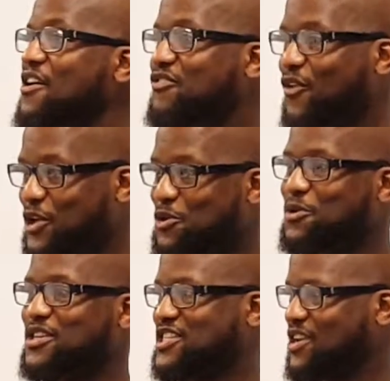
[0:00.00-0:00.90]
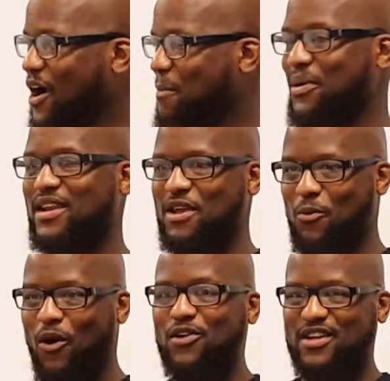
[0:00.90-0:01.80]
for you to start putting in
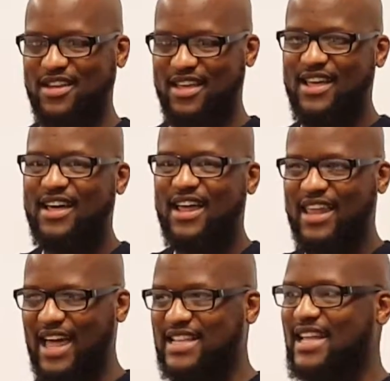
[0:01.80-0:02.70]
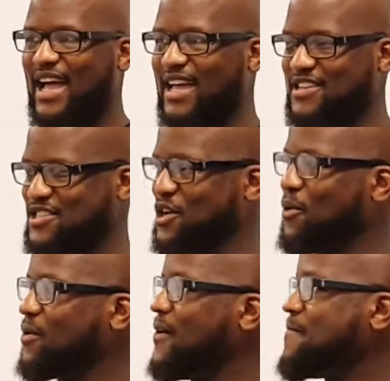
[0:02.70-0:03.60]
work like that.
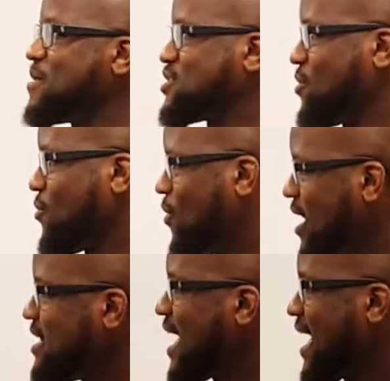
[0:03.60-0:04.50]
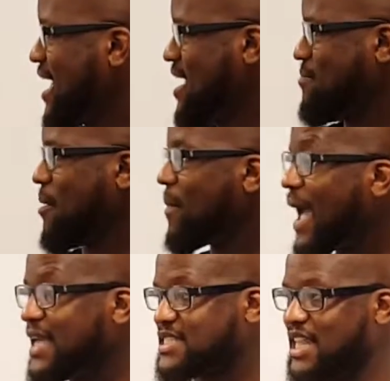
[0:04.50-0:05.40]
So one day, my
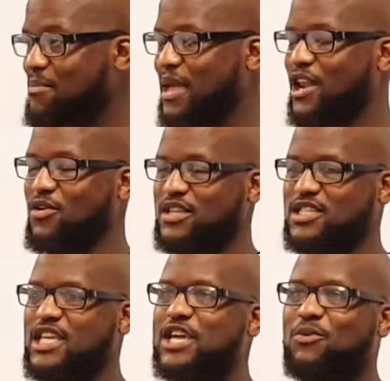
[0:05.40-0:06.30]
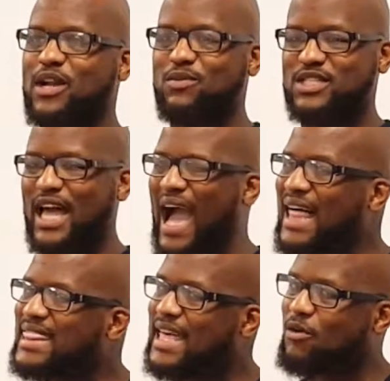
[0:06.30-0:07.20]
man's let me in on a secret. It was like,
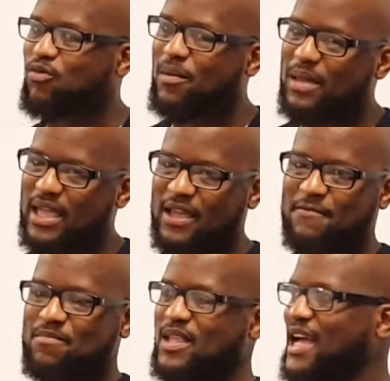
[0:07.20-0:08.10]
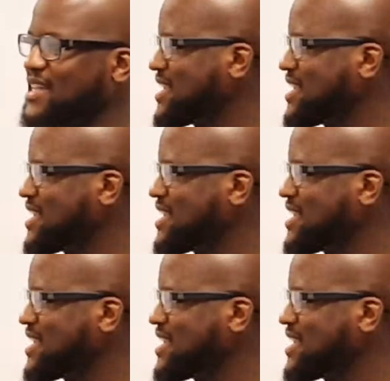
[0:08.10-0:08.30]
I think Remy got